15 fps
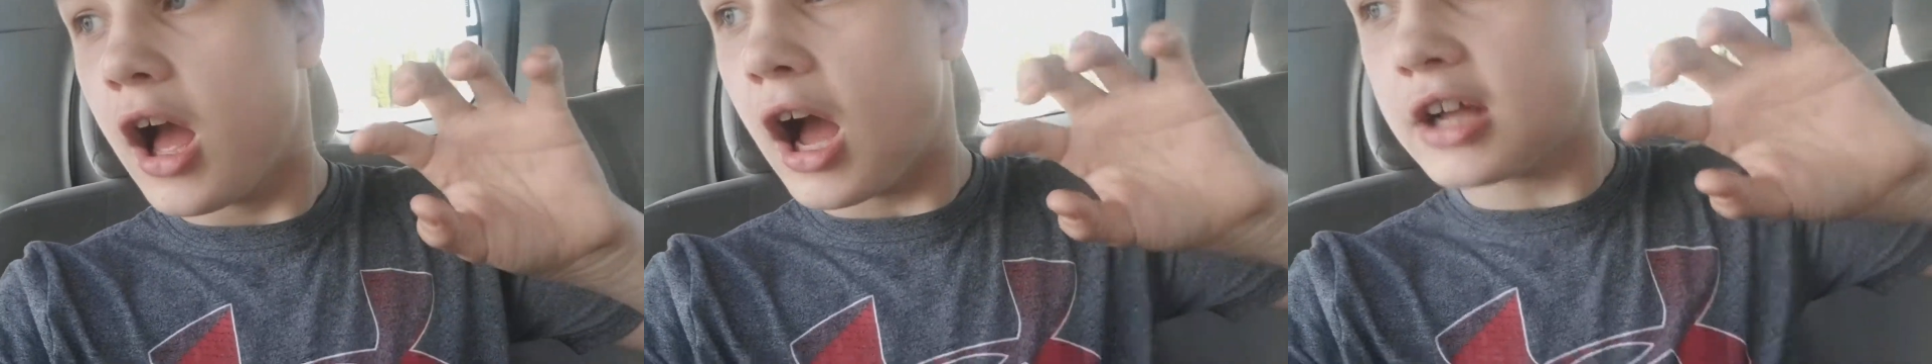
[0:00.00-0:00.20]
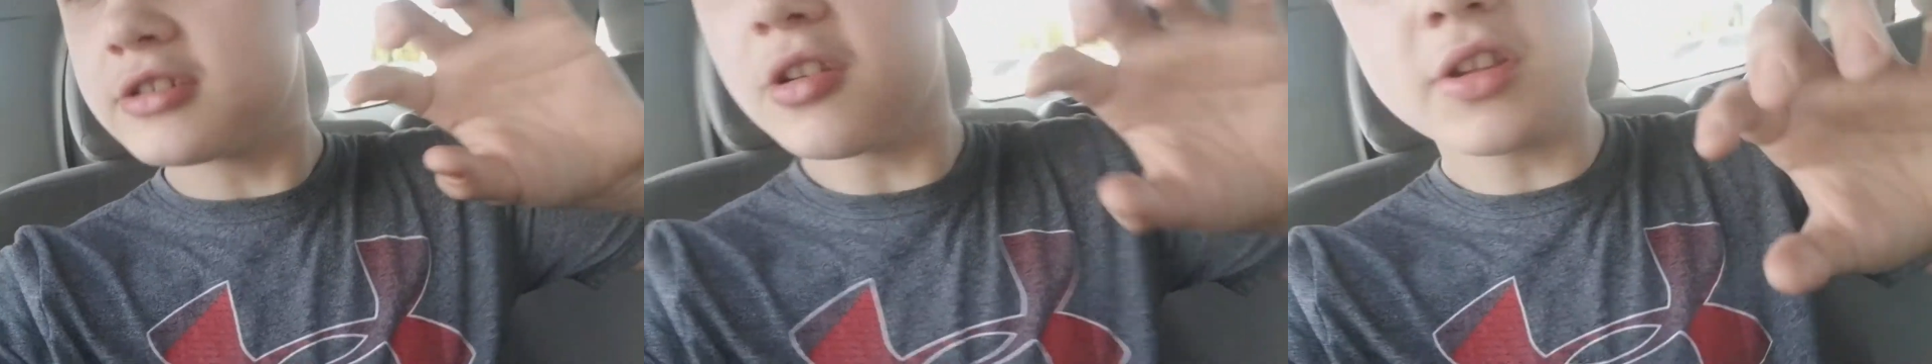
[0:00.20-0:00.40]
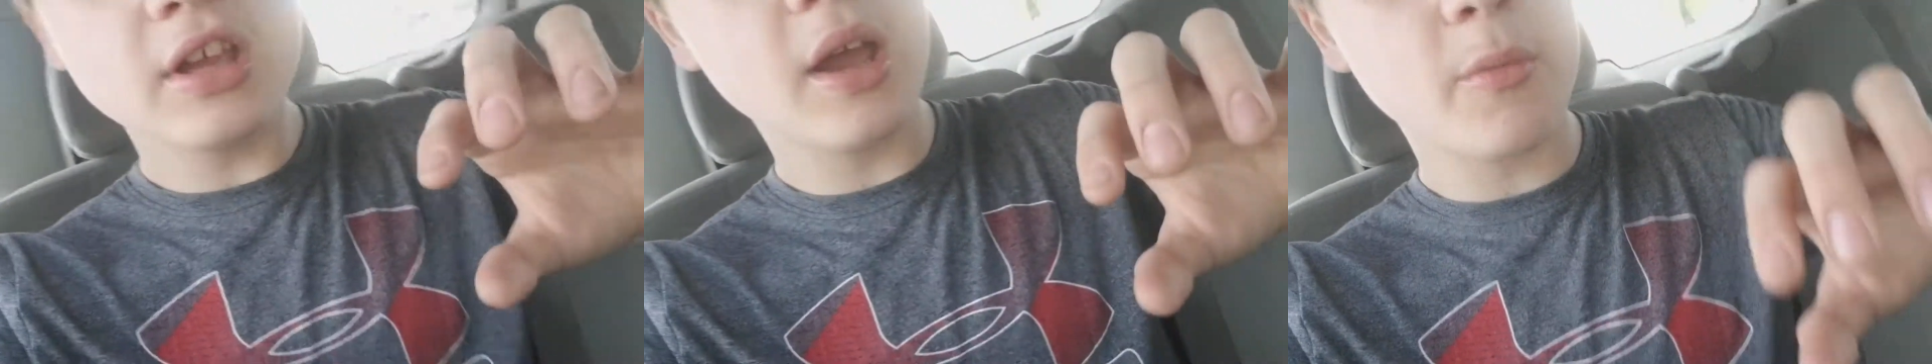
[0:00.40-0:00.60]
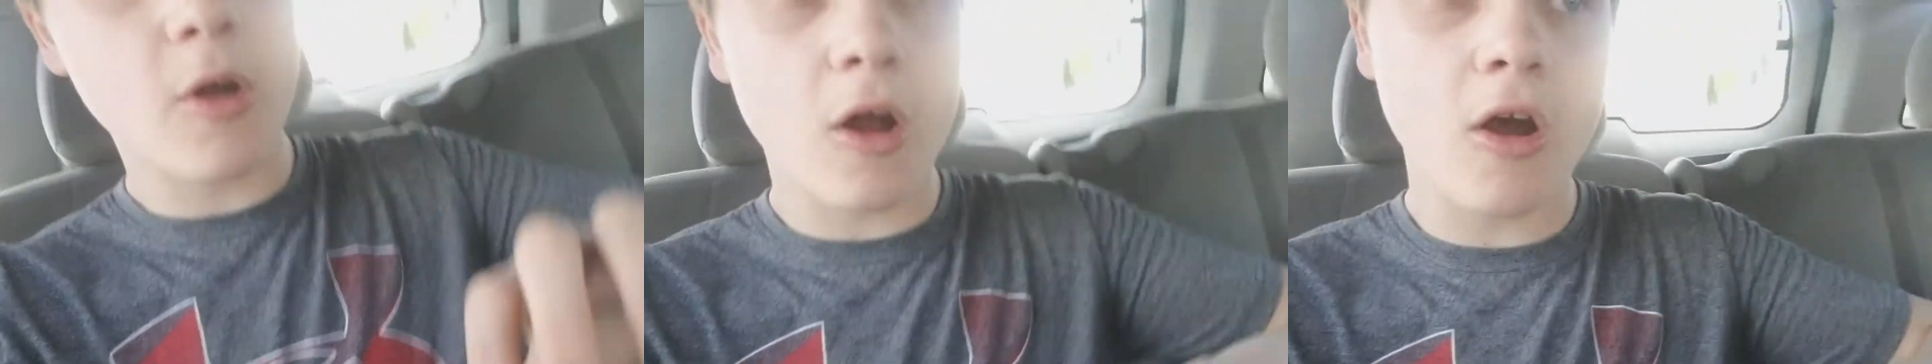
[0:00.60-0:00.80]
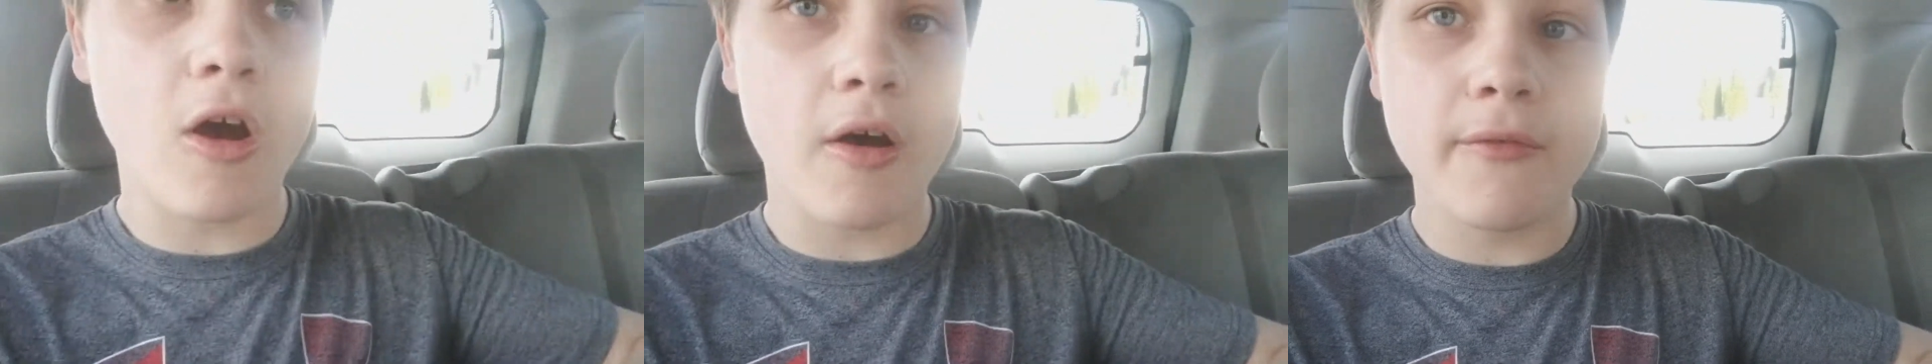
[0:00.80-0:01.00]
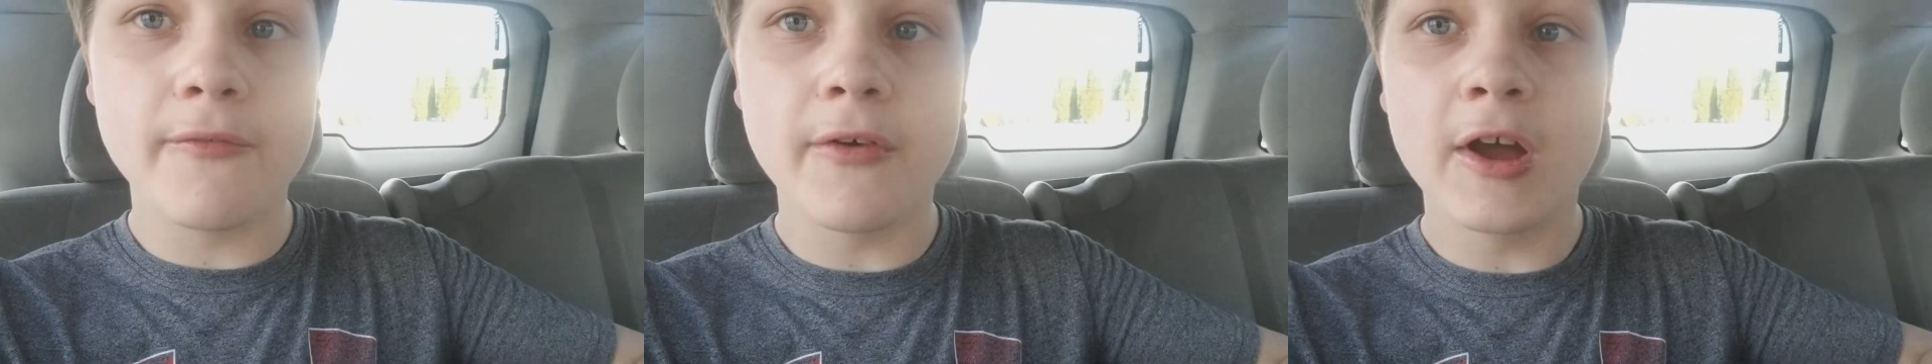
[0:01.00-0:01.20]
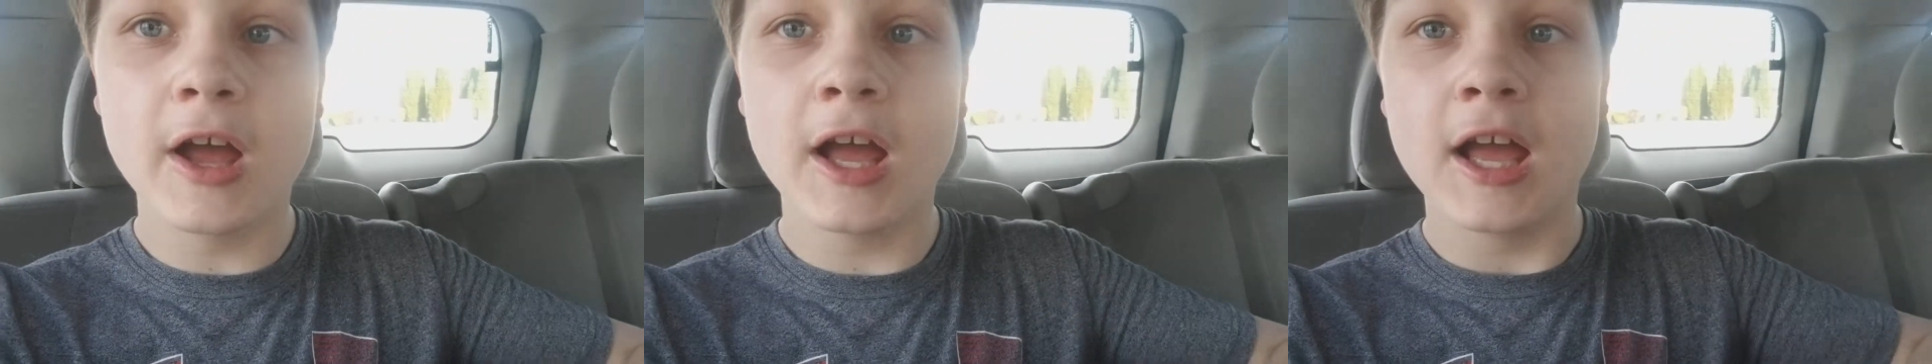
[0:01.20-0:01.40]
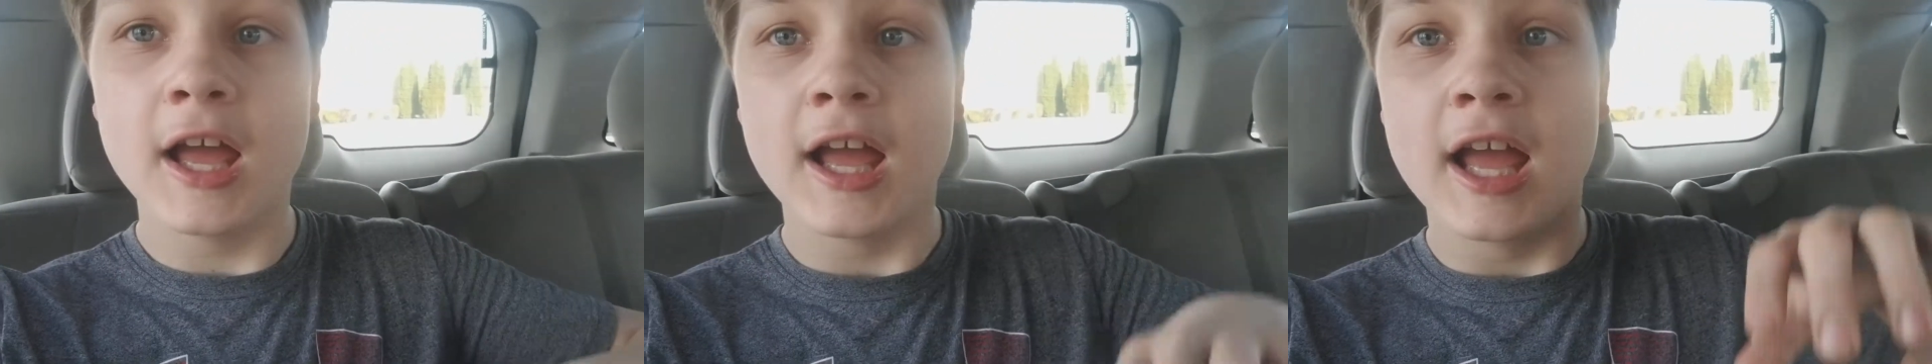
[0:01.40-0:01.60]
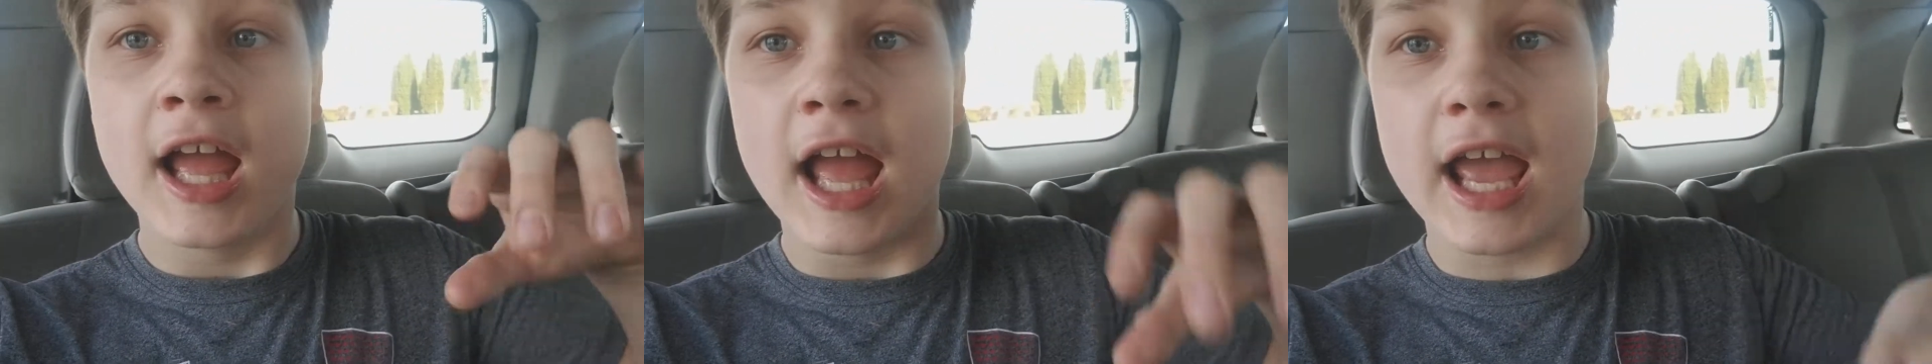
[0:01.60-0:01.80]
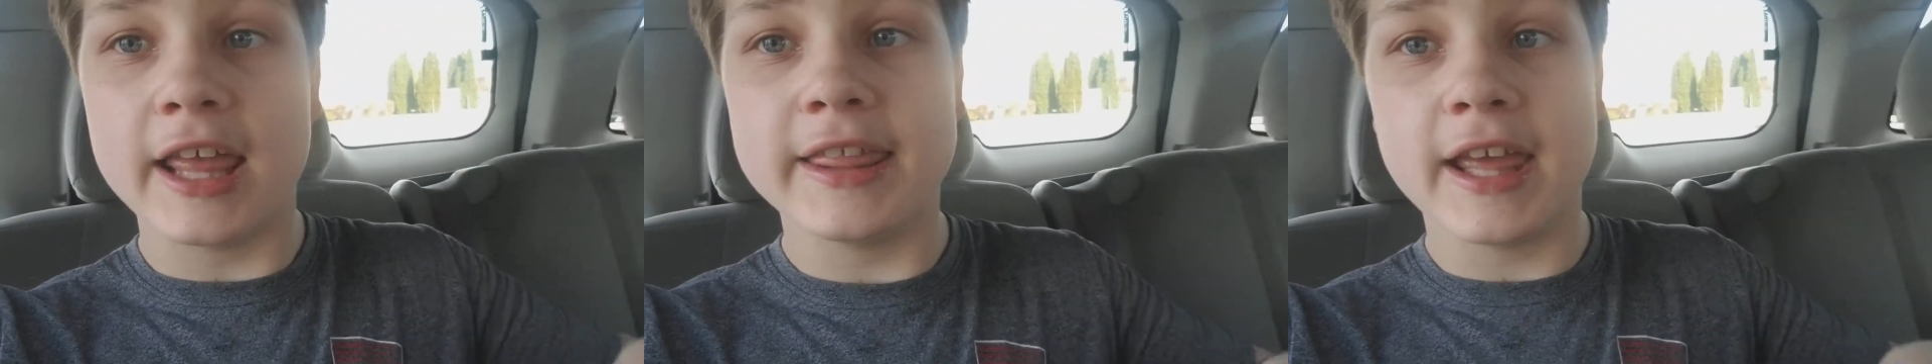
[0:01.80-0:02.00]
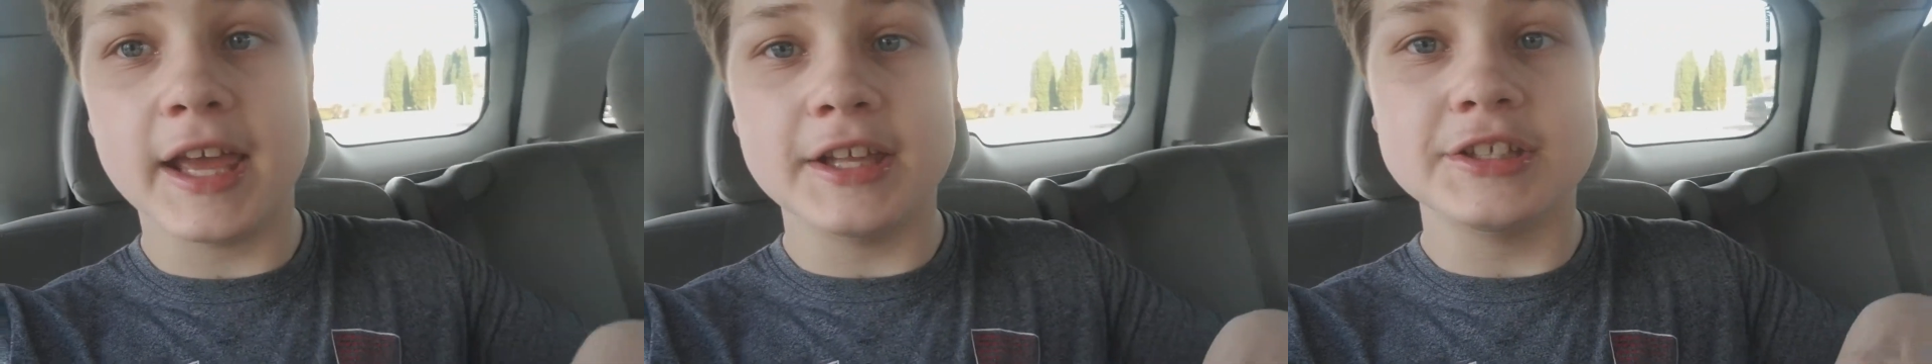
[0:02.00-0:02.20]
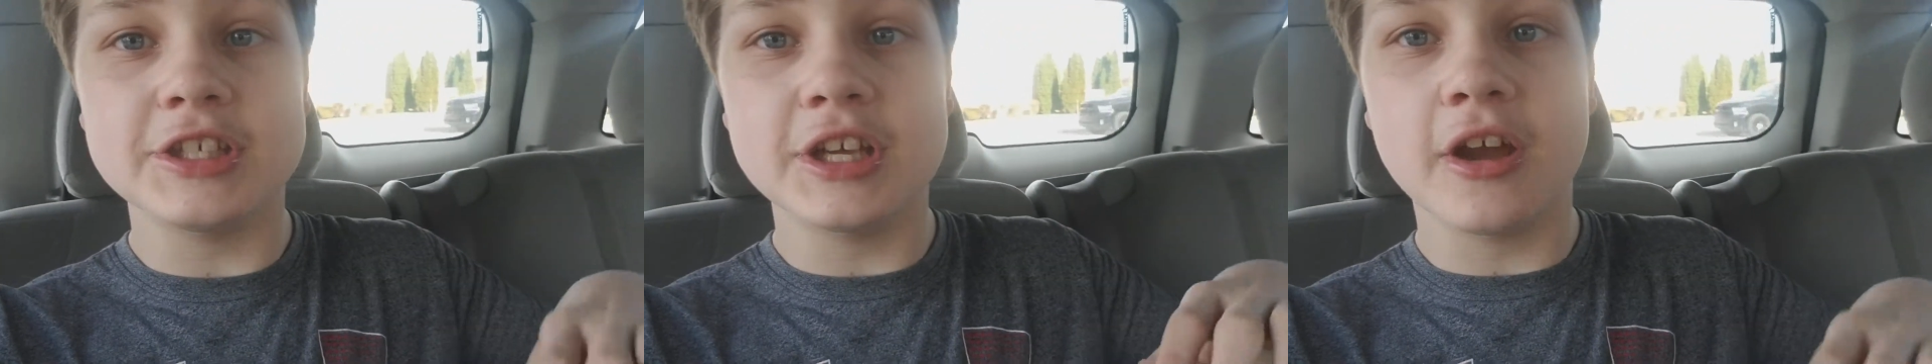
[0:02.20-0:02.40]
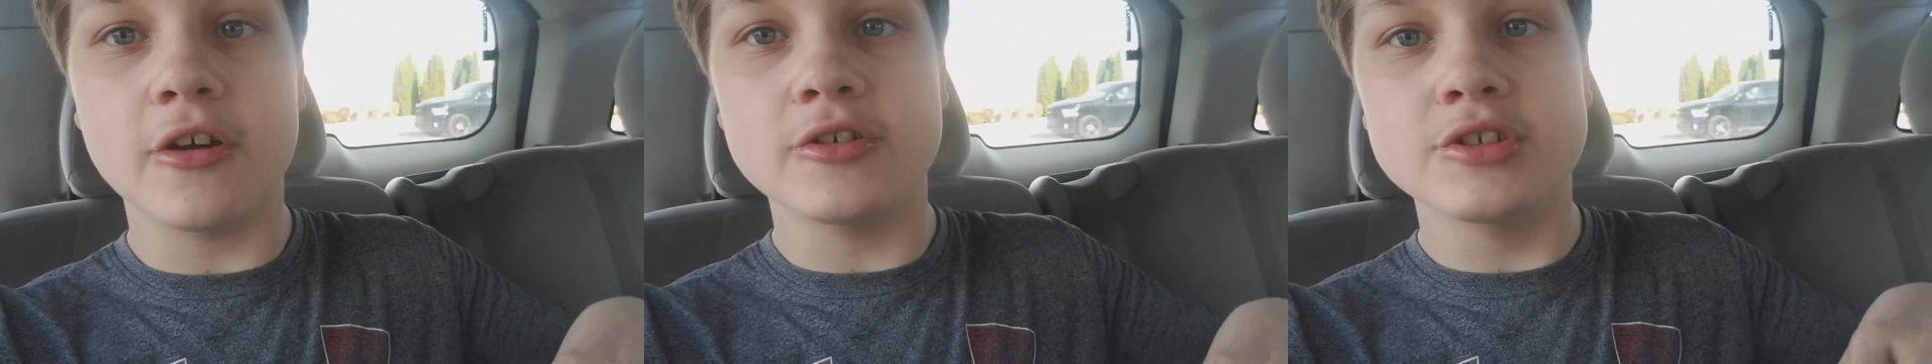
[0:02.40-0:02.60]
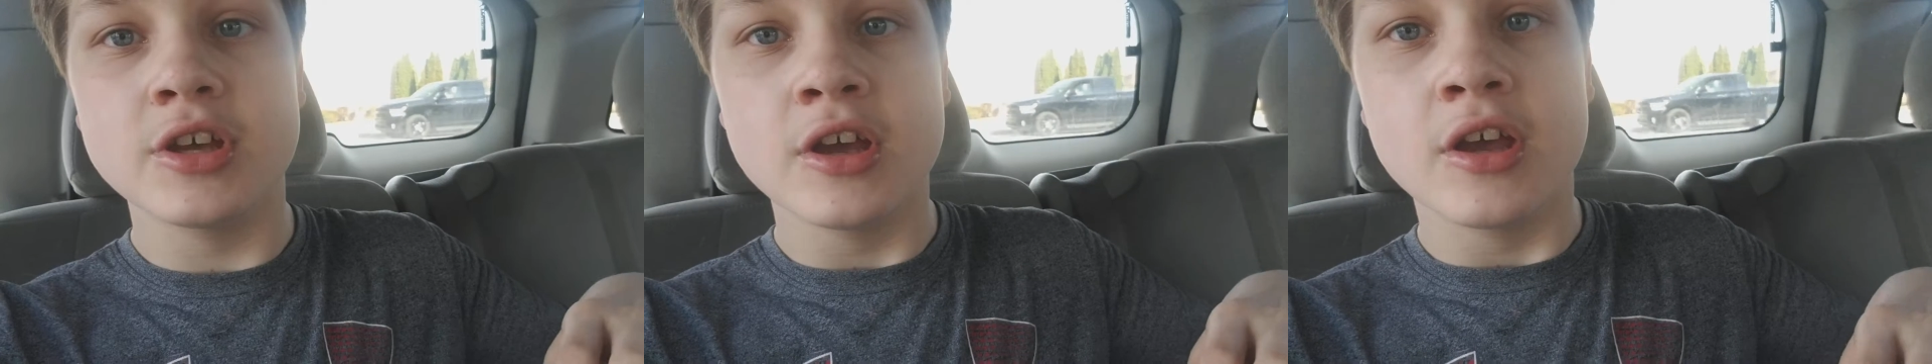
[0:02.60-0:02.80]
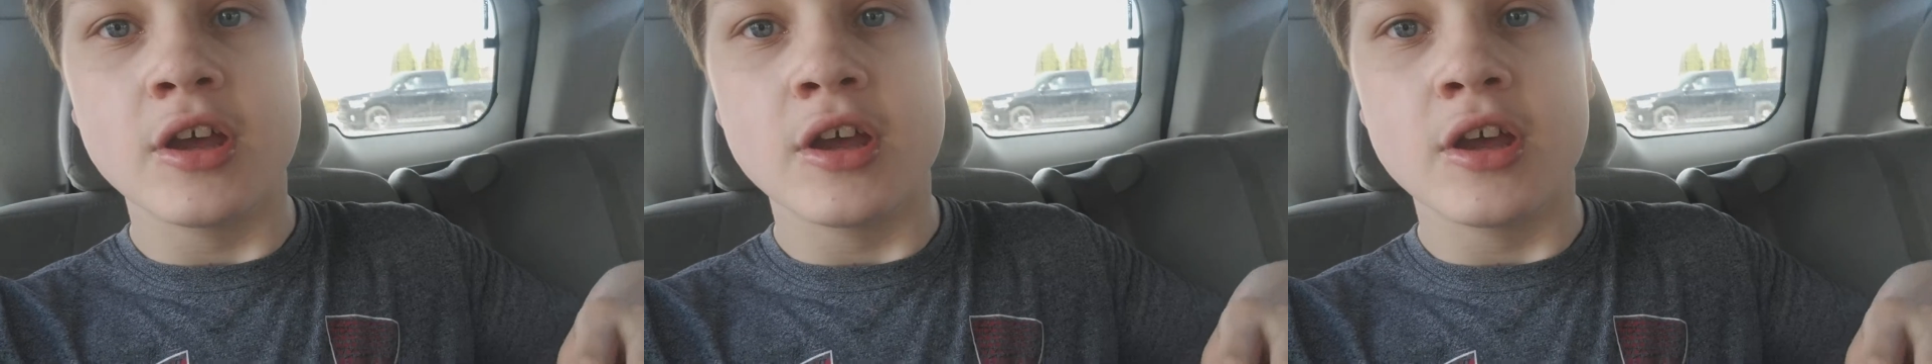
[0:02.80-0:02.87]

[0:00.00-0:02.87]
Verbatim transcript: I turn the camera off, and then she goes,